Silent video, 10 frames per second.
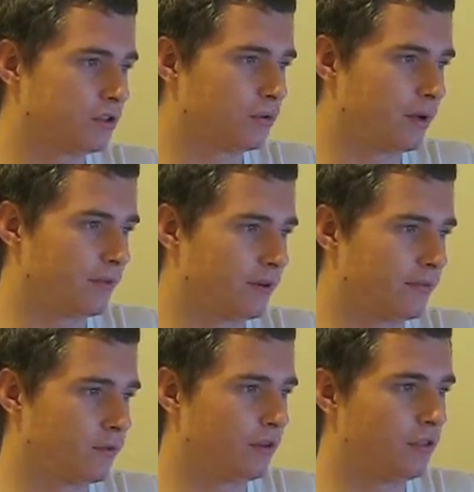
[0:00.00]

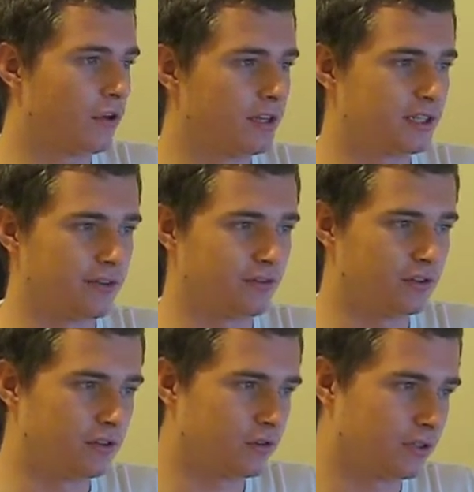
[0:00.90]

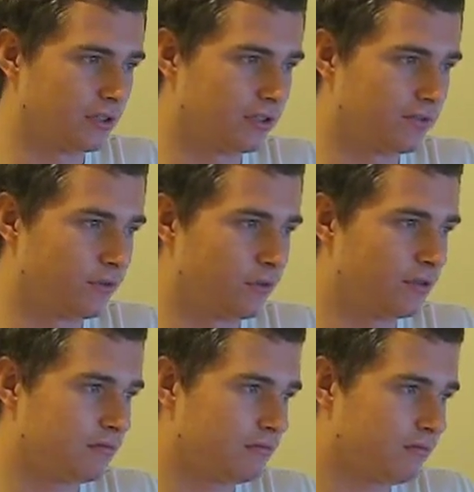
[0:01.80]
$37 for
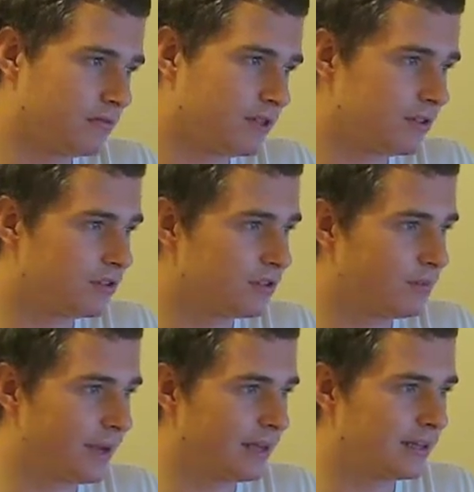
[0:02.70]
it. No, not too
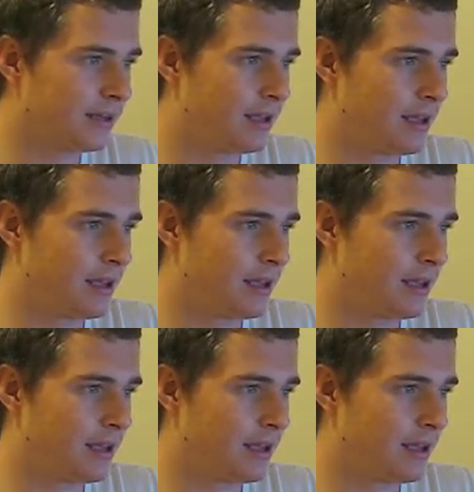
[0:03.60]
bad.